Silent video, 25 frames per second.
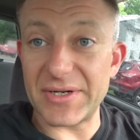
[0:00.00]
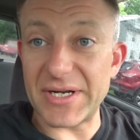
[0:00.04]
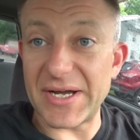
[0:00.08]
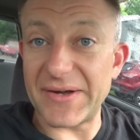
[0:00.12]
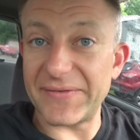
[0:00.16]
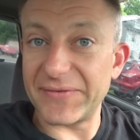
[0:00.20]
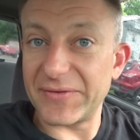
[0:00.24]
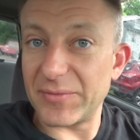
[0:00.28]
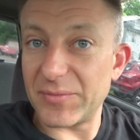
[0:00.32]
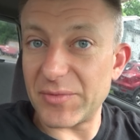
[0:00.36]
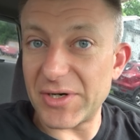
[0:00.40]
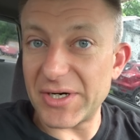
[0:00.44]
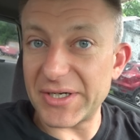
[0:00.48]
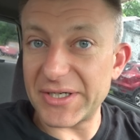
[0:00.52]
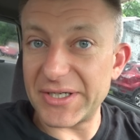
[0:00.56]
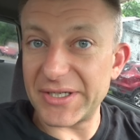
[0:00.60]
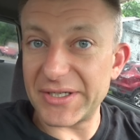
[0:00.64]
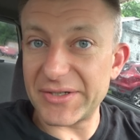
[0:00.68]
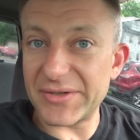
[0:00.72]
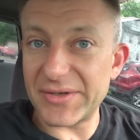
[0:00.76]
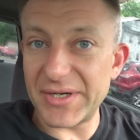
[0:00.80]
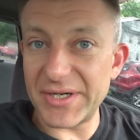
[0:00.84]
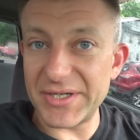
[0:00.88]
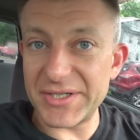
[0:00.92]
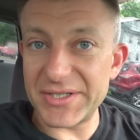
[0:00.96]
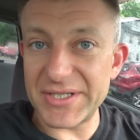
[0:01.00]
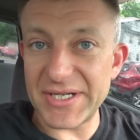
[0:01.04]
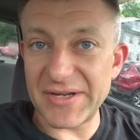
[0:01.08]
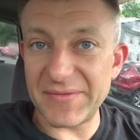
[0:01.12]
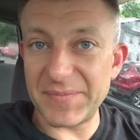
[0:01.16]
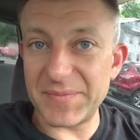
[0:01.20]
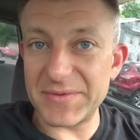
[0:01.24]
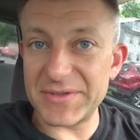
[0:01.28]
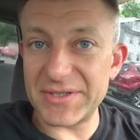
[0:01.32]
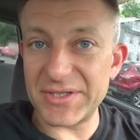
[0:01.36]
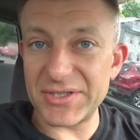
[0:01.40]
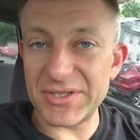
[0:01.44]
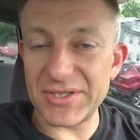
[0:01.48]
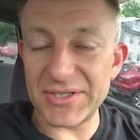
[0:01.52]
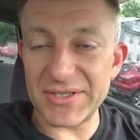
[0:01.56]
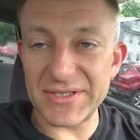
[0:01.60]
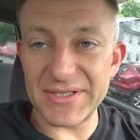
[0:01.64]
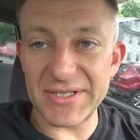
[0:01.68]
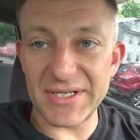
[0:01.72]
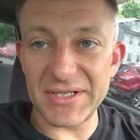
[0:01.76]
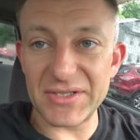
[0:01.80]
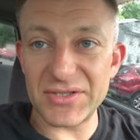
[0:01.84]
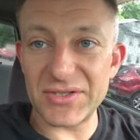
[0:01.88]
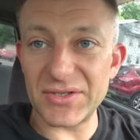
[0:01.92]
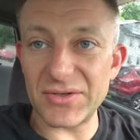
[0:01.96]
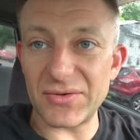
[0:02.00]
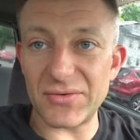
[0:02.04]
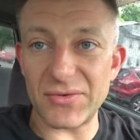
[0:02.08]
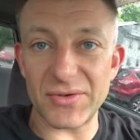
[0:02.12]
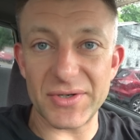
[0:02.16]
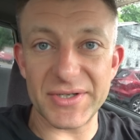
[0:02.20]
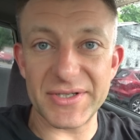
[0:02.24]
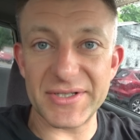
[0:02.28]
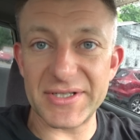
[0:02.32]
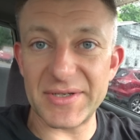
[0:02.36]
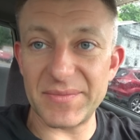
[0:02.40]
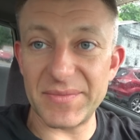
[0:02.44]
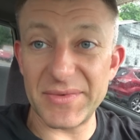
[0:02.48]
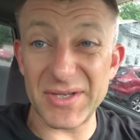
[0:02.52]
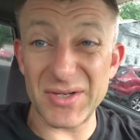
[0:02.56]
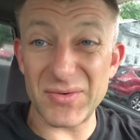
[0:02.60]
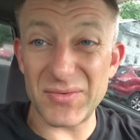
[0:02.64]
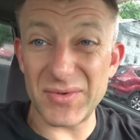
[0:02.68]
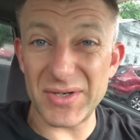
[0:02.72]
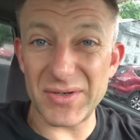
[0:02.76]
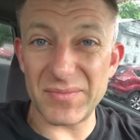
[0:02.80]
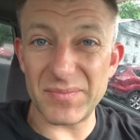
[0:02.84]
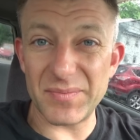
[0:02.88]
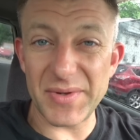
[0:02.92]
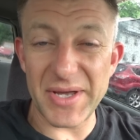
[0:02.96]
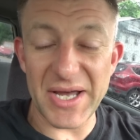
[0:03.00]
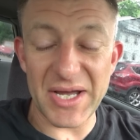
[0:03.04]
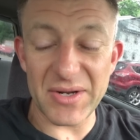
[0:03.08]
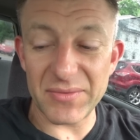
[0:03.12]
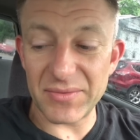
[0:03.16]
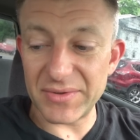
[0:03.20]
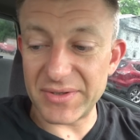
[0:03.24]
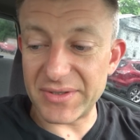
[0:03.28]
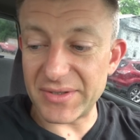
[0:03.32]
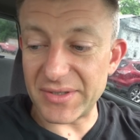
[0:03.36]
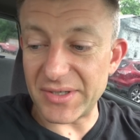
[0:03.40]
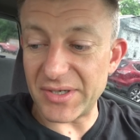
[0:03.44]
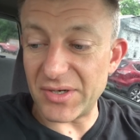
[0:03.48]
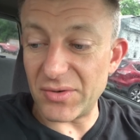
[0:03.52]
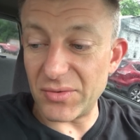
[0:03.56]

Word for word: an aftermarket crankshaft position sensor or something went bad with the